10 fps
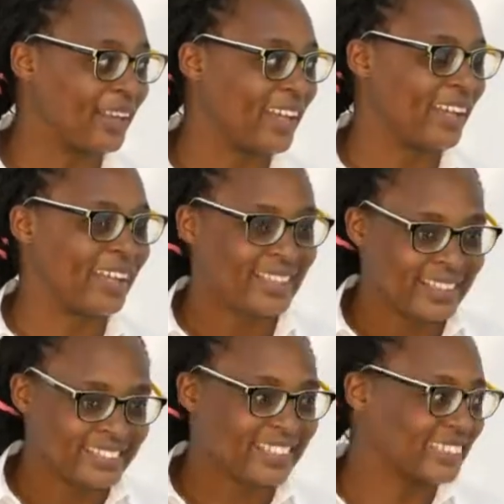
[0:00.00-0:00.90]

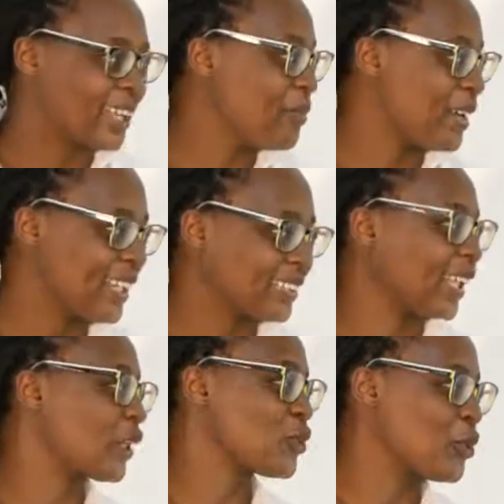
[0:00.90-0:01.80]
There are some ideas
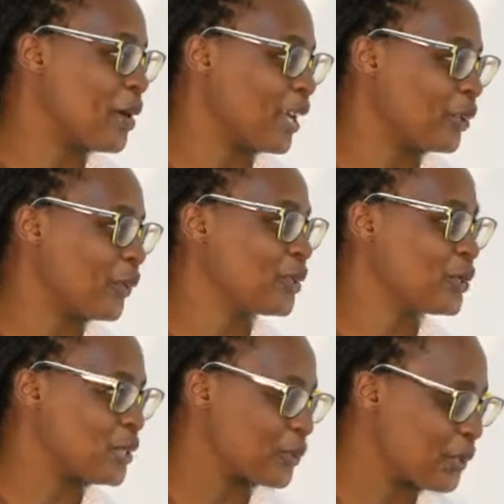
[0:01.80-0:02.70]
that are so bad you want
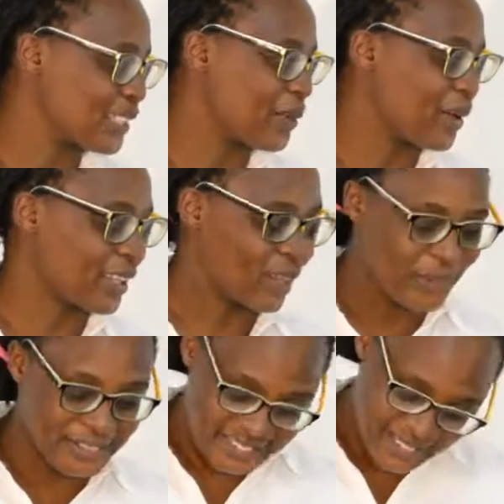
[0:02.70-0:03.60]
to dismiss them at the
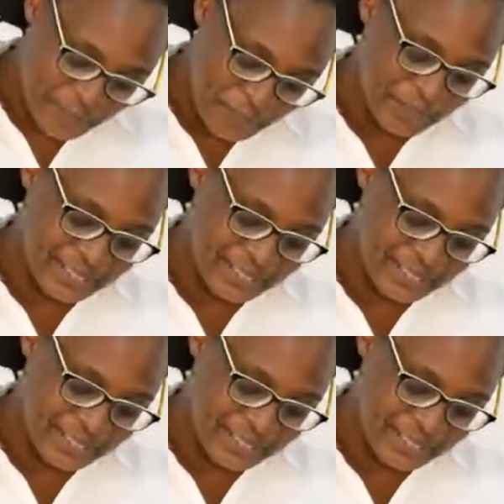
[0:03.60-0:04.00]
onset,